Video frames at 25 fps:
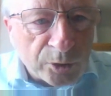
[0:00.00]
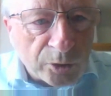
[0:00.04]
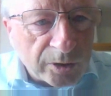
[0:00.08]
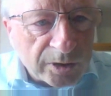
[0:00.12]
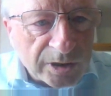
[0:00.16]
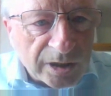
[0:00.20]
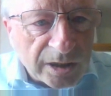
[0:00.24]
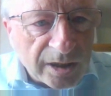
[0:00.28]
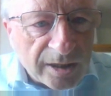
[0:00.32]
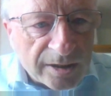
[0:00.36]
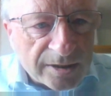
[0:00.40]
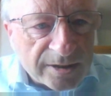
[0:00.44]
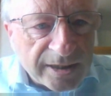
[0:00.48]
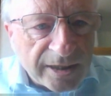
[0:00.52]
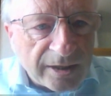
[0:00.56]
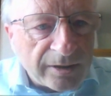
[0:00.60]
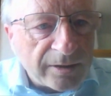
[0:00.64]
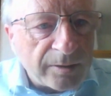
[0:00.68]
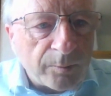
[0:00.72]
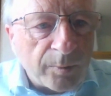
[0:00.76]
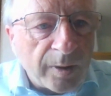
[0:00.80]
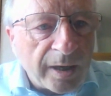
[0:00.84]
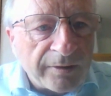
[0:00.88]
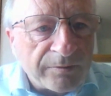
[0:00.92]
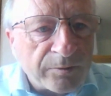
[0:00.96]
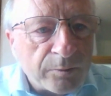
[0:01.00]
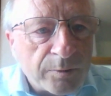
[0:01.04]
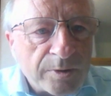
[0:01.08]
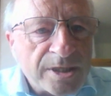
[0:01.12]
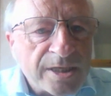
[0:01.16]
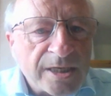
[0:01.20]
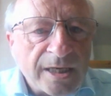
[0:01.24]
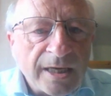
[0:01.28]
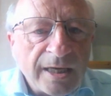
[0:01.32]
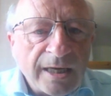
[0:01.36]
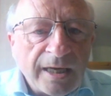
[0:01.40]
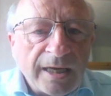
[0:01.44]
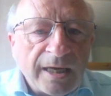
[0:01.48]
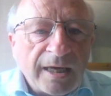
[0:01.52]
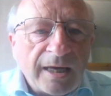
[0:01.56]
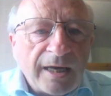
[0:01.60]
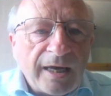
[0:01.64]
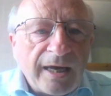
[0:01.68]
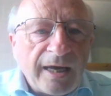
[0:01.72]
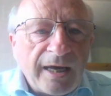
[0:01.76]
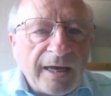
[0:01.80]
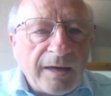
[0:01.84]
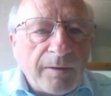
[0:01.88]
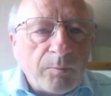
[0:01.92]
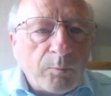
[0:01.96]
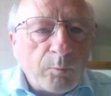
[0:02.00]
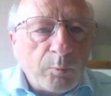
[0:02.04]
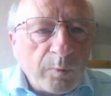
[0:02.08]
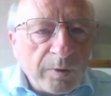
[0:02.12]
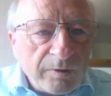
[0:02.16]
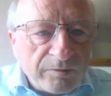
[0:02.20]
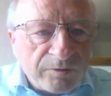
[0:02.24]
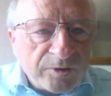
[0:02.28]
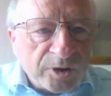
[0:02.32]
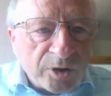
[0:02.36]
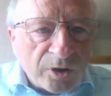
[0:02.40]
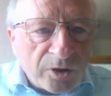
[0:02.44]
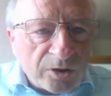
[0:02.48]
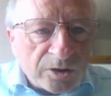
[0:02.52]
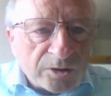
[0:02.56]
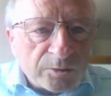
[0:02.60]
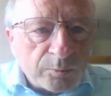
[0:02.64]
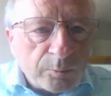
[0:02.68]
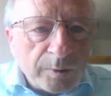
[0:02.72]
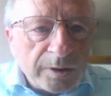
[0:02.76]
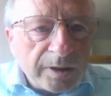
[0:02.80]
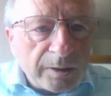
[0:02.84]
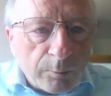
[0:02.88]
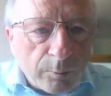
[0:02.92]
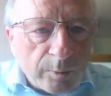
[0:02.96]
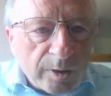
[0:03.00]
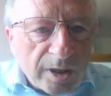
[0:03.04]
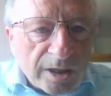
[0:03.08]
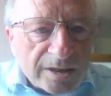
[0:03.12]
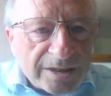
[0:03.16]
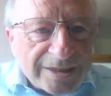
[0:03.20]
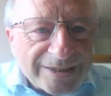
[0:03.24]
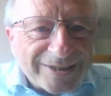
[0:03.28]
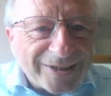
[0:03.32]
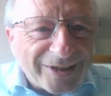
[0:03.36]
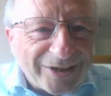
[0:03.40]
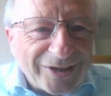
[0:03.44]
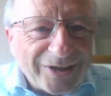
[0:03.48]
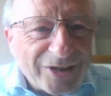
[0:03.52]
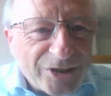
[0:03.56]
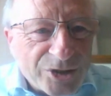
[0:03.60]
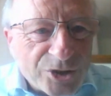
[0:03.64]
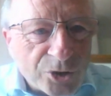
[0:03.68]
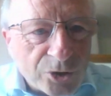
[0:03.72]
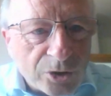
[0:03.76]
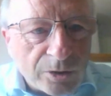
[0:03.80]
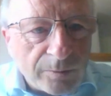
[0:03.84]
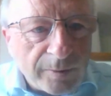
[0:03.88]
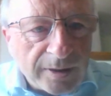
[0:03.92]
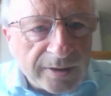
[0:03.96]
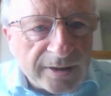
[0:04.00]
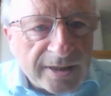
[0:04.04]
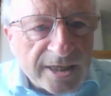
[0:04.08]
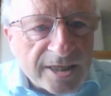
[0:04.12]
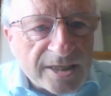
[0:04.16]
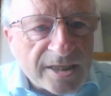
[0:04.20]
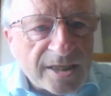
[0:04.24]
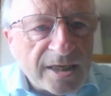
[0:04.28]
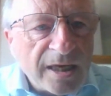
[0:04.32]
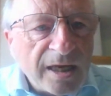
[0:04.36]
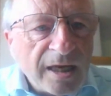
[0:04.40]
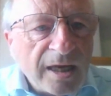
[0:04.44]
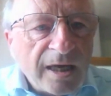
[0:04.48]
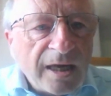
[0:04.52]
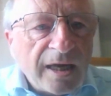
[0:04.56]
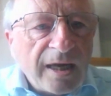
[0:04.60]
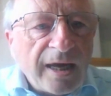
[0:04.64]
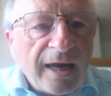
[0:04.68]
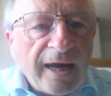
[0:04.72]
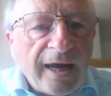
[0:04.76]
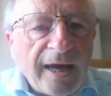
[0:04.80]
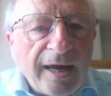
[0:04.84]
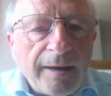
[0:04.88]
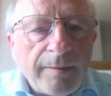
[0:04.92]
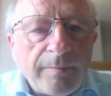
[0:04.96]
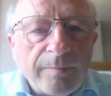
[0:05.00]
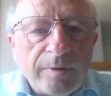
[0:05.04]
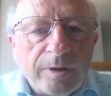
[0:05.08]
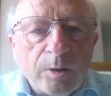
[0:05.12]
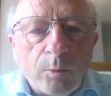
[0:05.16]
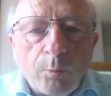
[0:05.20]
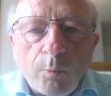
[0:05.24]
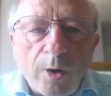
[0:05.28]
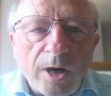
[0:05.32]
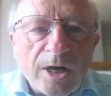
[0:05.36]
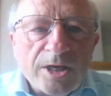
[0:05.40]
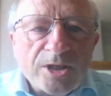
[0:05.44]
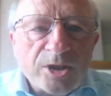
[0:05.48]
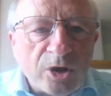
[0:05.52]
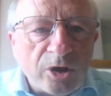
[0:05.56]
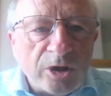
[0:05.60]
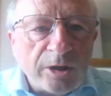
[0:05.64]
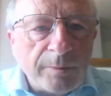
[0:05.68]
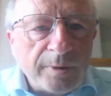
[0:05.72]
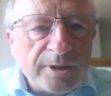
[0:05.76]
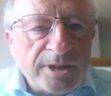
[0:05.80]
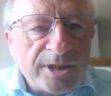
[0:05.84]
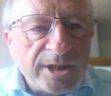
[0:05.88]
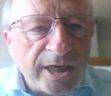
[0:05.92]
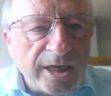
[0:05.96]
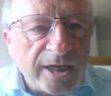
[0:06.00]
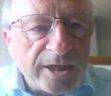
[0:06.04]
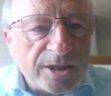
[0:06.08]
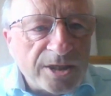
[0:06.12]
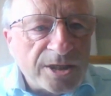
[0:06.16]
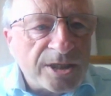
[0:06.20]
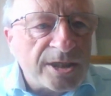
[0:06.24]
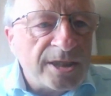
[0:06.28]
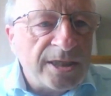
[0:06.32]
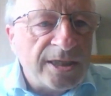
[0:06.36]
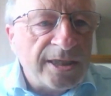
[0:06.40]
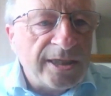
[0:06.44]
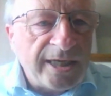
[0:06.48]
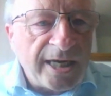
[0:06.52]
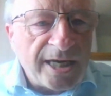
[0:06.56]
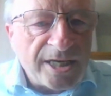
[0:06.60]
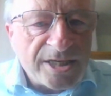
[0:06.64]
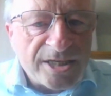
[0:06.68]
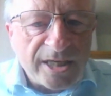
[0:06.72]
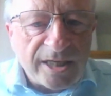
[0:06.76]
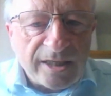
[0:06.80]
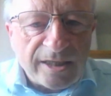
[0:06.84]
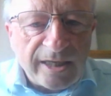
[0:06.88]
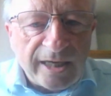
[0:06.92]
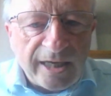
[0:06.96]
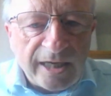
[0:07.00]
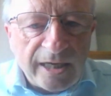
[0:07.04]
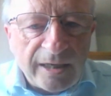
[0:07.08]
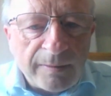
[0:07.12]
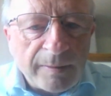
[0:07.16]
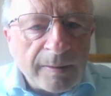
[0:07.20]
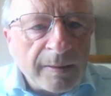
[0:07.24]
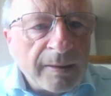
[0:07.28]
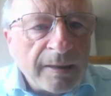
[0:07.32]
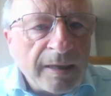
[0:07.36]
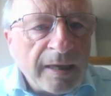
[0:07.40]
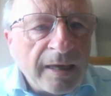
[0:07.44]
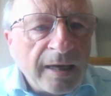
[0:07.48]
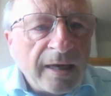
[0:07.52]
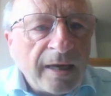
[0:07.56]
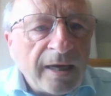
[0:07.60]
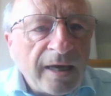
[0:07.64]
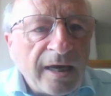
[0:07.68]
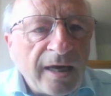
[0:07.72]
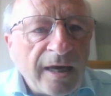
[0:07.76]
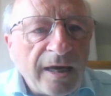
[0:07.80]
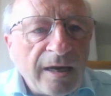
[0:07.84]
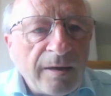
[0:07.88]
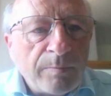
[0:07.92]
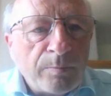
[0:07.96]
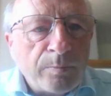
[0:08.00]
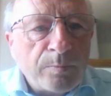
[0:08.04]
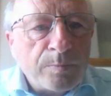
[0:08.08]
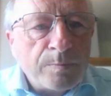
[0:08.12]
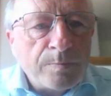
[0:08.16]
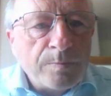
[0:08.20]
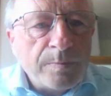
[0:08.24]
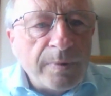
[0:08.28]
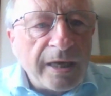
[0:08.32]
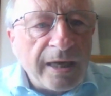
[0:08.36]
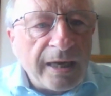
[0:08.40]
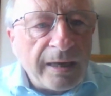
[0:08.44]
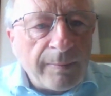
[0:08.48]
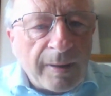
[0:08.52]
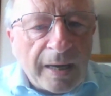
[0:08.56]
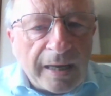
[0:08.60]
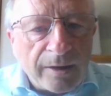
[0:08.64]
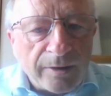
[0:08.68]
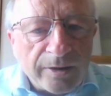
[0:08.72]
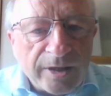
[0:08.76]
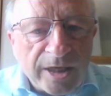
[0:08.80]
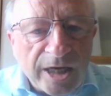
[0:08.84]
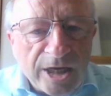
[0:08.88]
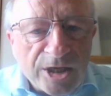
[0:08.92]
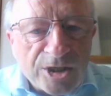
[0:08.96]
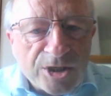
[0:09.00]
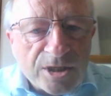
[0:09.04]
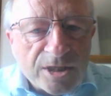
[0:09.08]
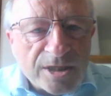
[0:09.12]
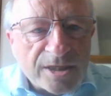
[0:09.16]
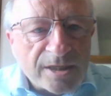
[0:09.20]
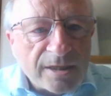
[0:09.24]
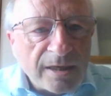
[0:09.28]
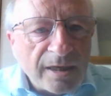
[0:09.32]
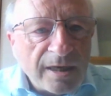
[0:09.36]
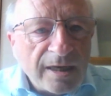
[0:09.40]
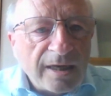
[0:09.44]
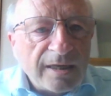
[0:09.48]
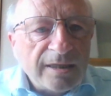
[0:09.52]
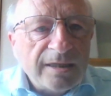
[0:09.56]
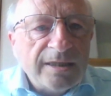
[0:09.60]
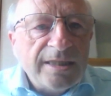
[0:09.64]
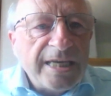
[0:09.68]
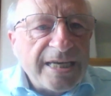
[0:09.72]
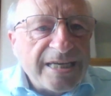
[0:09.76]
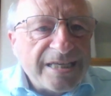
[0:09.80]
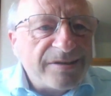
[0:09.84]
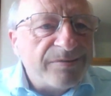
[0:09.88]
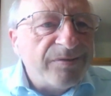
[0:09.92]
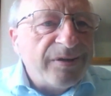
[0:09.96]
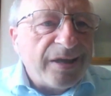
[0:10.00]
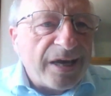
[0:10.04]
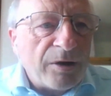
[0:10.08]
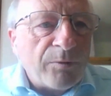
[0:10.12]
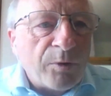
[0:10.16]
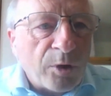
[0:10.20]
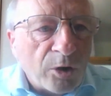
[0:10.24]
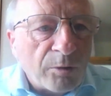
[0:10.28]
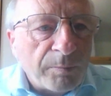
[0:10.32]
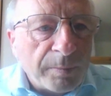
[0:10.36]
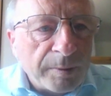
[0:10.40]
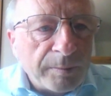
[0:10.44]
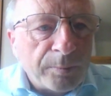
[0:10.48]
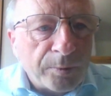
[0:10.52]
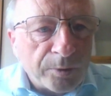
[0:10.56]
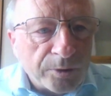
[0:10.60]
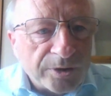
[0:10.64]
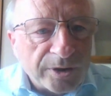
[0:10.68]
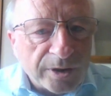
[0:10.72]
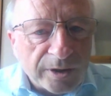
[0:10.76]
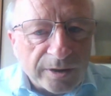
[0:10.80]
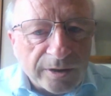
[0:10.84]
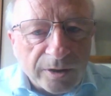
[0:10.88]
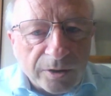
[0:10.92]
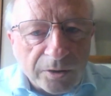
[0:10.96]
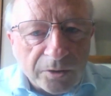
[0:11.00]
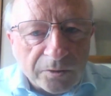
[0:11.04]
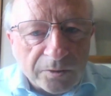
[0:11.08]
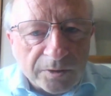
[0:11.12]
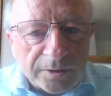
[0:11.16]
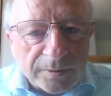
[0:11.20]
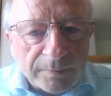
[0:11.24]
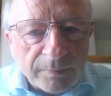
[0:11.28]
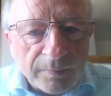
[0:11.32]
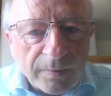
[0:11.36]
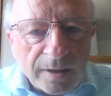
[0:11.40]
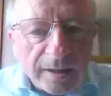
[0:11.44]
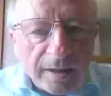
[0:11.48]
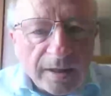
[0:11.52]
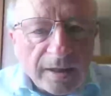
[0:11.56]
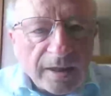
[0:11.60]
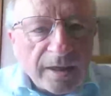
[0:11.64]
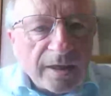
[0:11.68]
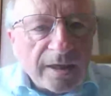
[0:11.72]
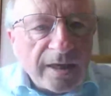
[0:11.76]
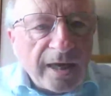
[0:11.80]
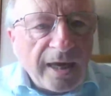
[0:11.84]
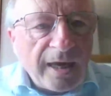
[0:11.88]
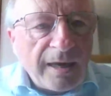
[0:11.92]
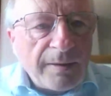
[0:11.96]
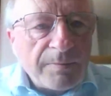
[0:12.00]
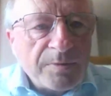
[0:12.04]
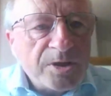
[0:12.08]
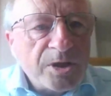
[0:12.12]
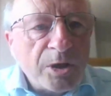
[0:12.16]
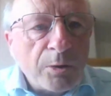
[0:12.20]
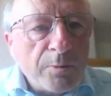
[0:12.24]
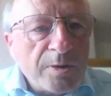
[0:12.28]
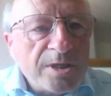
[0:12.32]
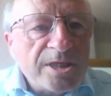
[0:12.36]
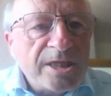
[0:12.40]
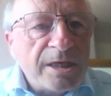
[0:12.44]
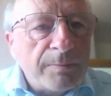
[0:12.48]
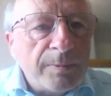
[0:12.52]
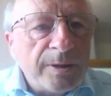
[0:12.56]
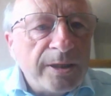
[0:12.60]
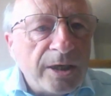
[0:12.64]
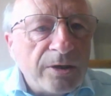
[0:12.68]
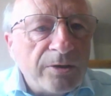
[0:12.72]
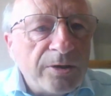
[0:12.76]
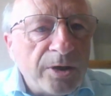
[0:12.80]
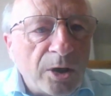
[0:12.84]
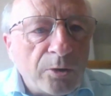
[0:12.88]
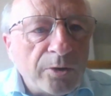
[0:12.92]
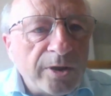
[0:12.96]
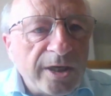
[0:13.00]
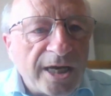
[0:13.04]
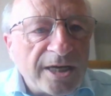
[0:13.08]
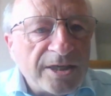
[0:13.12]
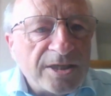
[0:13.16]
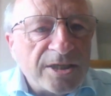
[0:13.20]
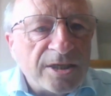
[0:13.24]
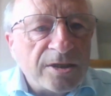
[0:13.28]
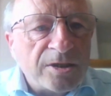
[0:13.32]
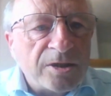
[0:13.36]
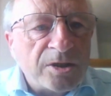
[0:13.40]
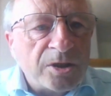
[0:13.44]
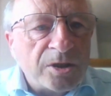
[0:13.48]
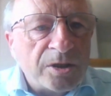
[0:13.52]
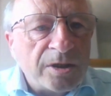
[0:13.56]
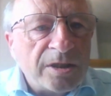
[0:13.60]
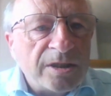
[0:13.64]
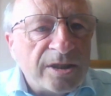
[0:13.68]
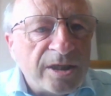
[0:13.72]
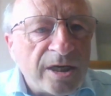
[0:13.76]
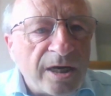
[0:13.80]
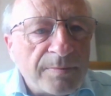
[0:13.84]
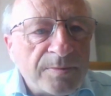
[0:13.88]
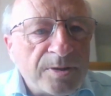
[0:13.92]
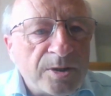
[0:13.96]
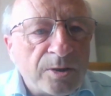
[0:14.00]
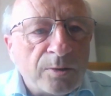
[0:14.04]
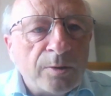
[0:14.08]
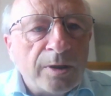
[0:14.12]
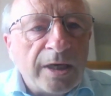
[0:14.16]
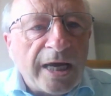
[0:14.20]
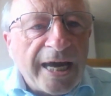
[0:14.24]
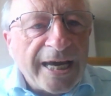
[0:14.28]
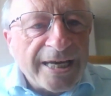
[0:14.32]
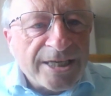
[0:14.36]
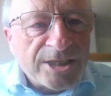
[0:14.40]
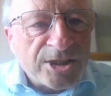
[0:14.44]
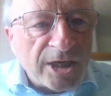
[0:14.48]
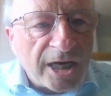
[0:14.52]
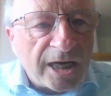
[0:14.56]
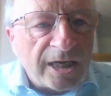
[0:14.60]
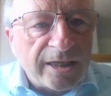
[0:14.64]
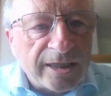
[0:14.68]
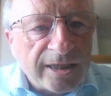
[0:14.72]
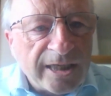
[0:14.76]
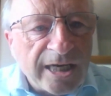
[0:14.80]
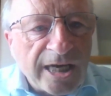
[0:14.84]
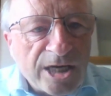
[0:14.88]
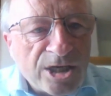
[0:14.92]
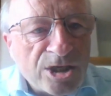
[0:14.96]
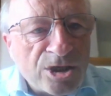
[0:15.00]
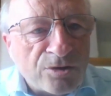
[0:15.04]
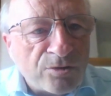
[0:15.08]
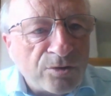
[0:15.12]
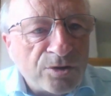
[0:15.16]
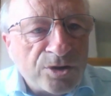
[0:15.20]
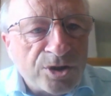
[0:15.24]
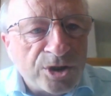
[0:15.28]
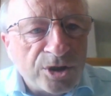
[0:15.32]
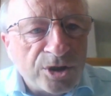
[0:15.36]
during the lockdown and afterwards? We've talked, we're not entirely sure about this. There was going to be changes to the SNA allocations. These have now all been put on hold. So we simply don't know the answer in terms of extra allocations for